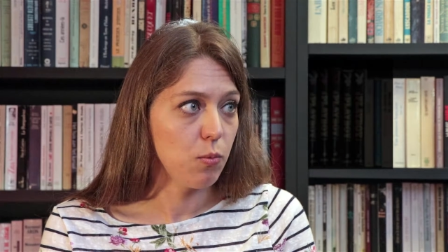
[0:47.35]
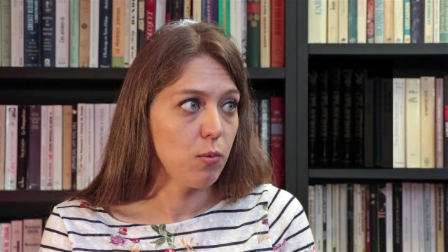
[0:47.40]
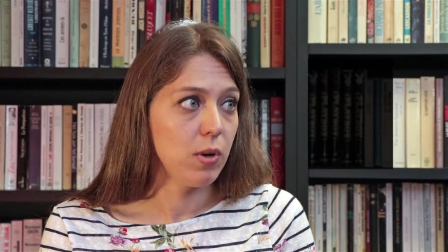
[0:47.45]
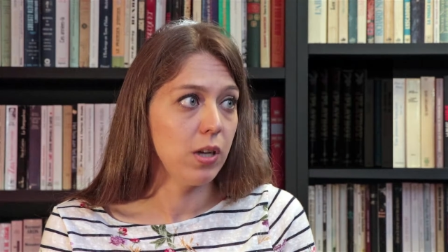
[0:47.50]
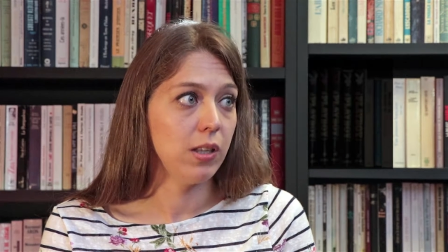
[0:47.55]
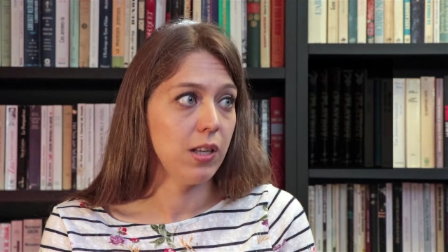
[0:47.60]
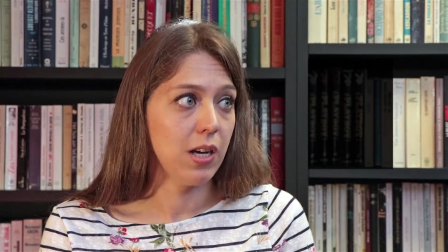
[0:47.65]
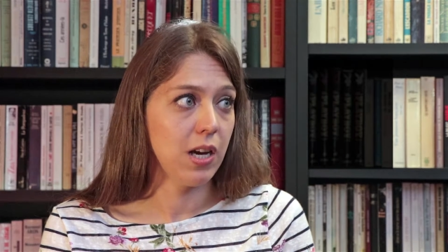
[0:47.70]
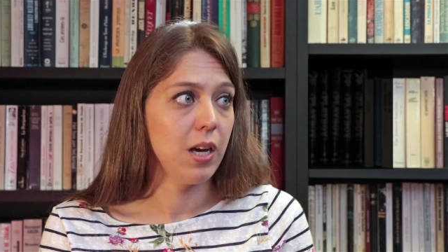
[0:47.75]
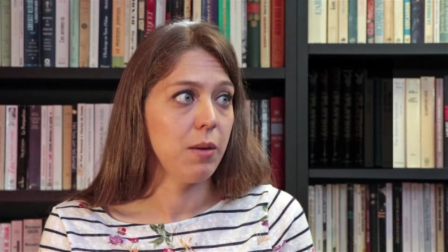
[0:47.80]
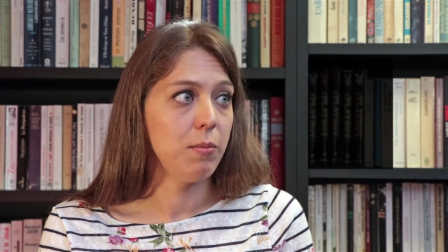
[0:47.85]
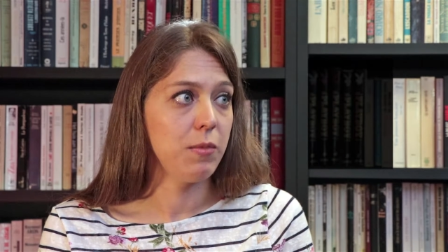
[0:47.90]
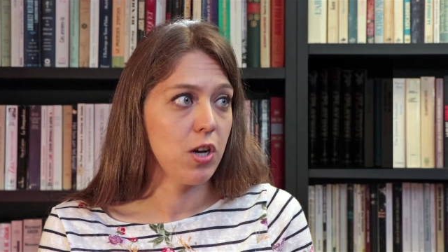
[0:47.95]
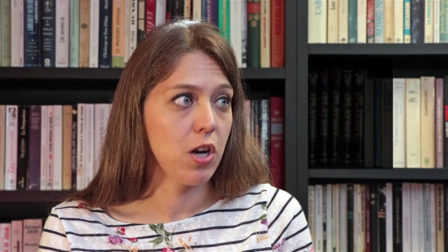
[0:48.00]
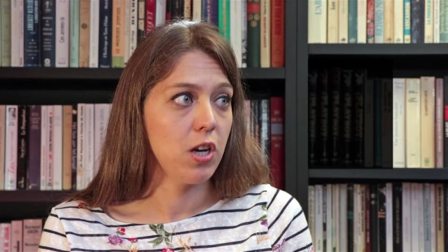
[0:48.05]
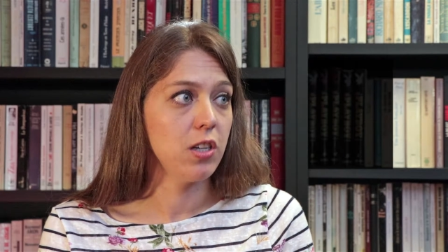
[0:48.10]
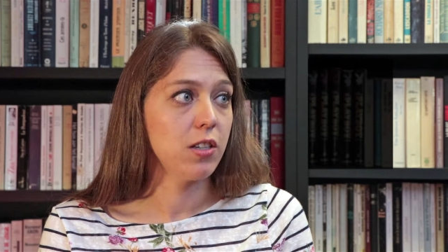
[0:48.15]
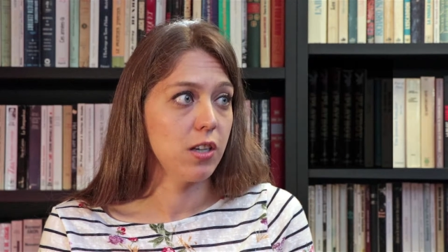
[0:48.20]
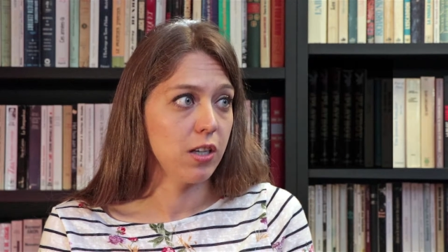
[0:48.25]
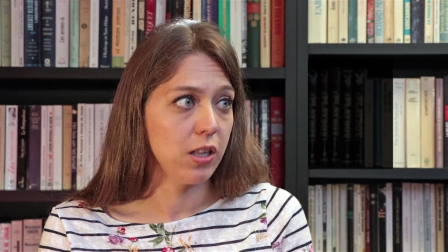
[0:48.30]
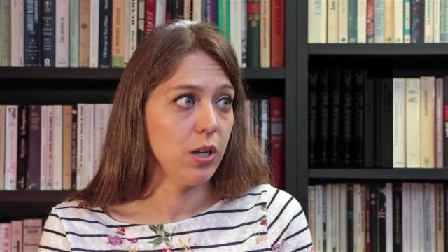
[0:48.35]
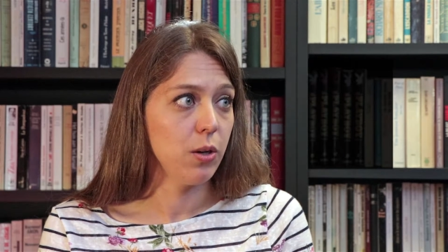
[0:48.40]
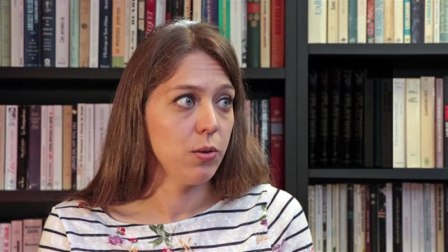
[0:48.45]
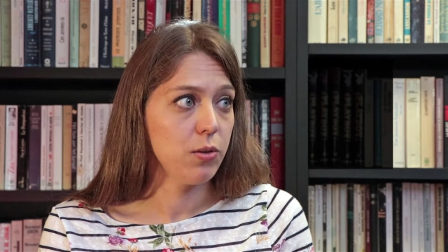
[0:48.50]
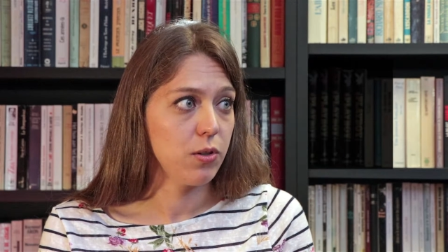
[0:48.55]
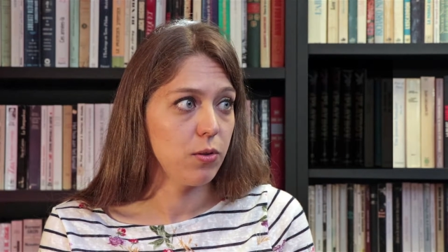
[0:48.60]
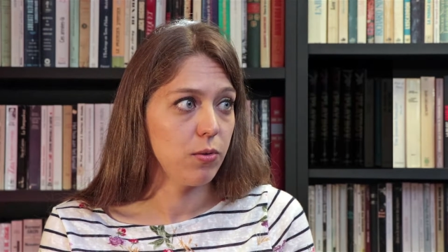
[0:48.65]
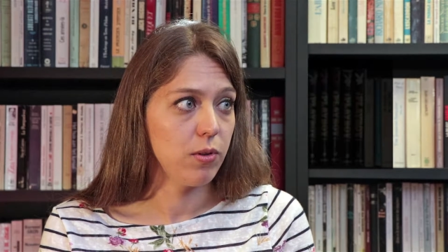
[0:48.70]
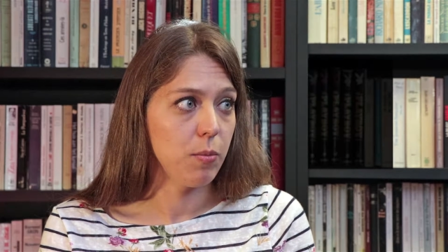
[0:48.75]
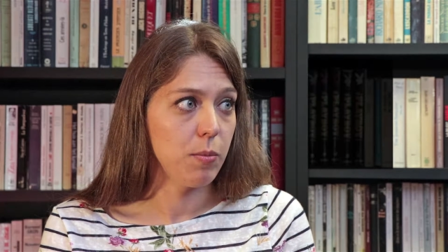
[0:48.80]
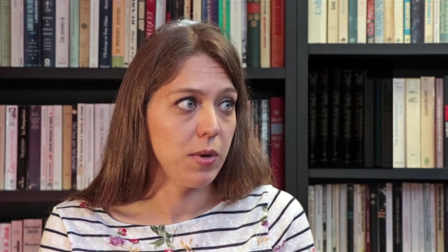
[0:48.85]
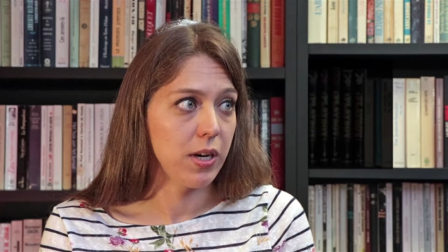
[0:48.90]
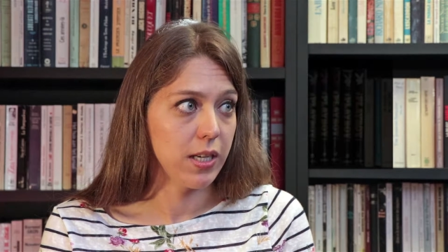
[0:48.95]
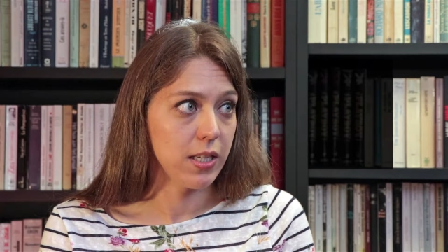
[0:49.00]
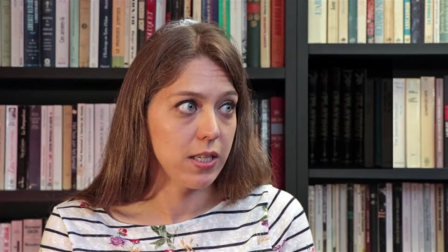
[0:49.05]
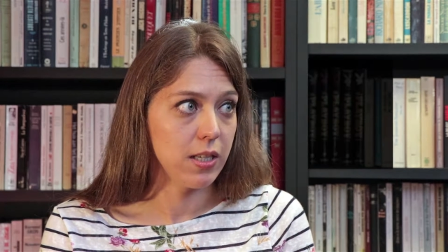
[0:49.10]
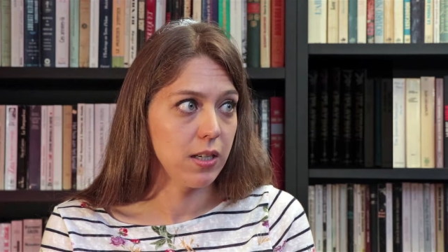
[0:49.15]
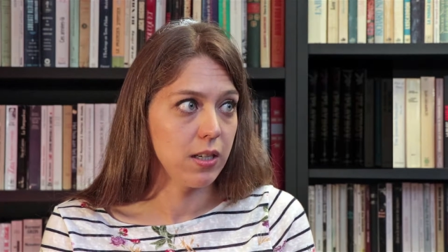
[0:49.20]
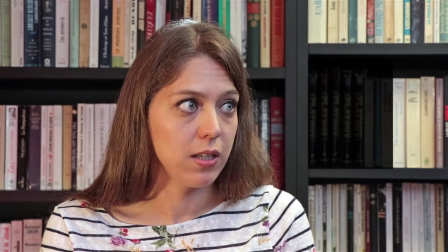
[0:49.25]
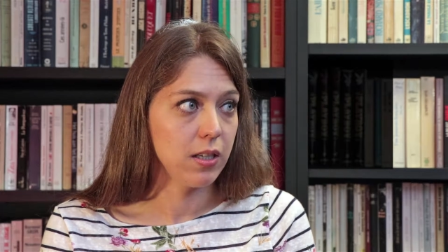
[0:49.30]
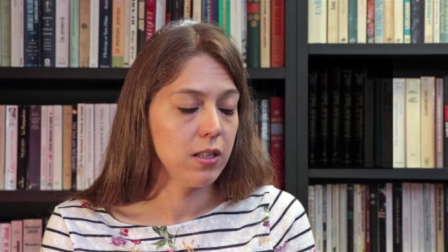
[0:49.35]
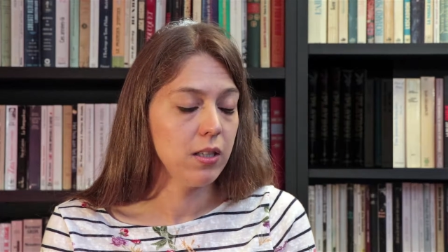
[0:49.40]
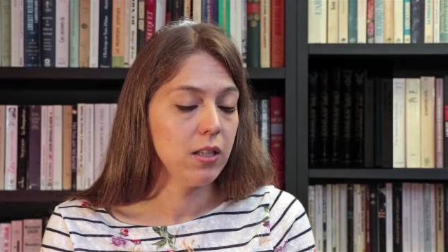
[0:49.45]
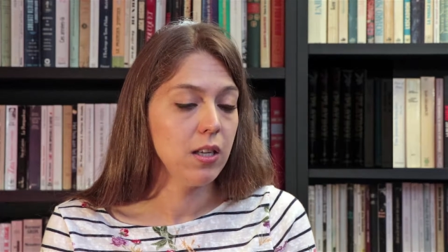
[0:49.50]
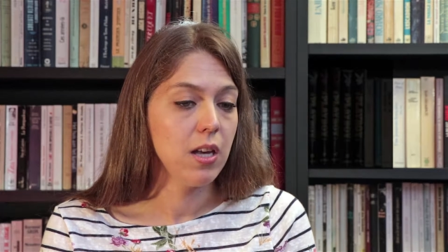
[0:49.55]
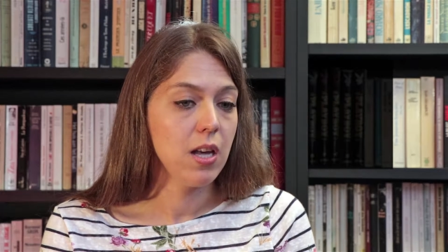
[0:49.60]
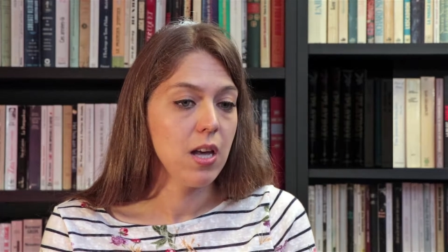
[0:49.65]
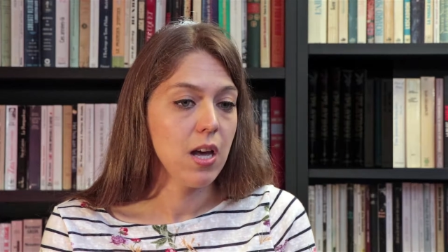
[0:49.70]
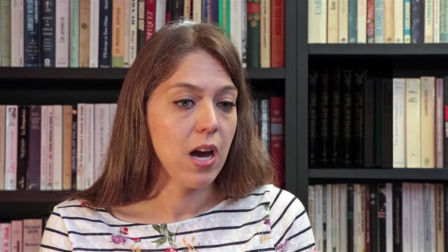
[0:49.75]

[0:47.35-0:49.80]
while I'm not close to the bicycle,